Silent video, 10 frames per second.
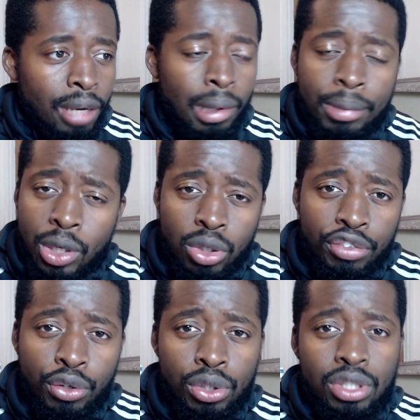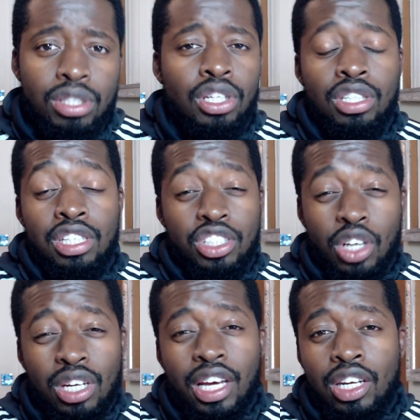Let me know your thoughts on the
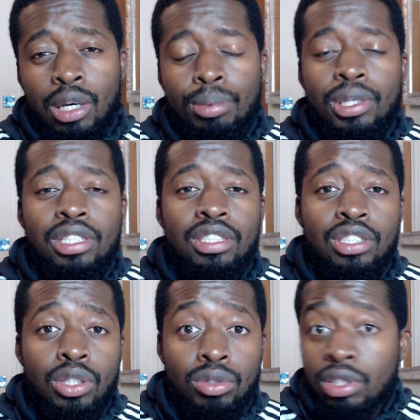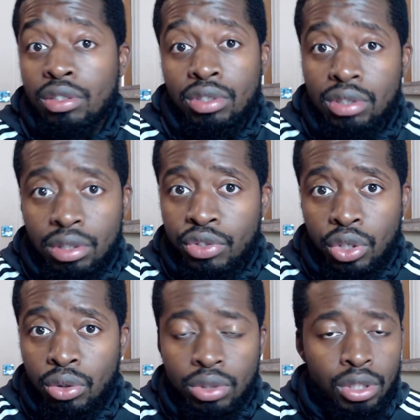starting lineup and, you know, the
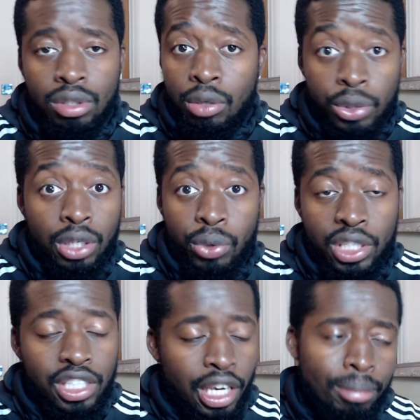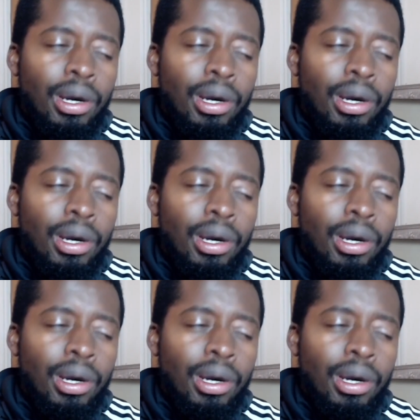result. You know, are we going to win this game?